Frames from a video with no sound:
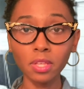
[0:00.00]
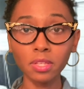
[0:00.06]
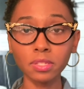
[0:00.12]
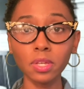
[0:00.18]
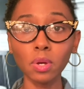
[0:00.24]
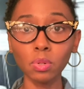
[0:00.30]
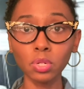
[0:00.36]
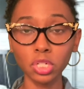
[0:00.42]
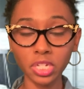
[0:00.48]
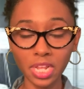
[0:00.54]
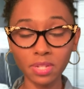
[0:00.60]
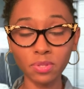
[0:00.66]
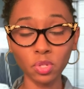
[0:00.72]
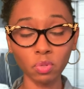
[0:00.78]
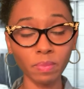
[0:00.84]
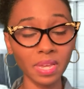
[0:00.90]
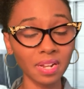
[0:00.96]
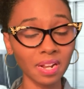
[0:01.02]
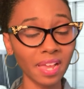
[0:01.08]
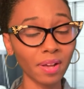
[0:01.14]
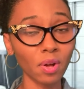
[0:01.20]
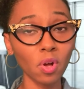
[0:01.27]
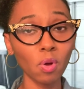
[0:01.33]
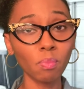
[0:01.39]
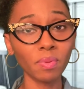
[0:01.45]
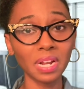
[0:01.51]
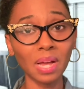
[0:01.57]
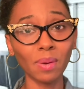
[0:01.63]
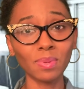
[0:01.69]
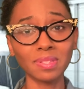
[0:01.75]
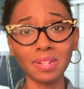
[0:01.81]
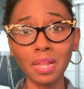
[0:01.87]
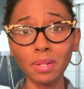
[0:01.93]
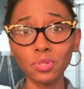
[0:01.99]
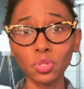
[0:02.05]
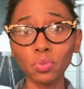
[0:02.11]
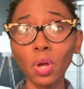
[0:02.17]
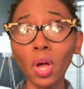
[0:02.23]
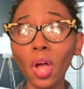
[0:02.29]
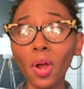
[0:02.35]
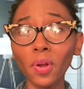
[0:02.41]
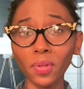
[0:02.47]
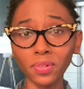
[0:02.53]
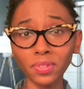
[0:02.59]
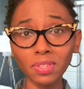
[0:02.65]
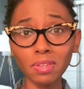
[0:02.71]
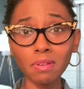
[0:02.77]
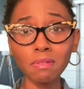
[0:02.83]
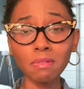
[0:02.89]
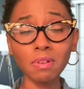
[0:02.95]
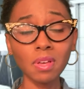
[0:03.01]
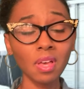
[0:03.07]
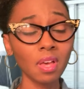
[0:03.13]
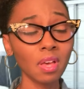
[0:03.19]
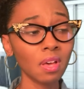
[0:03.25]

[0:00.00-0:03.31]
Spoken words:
So, gentlemen, I hope that I was not too hard on you,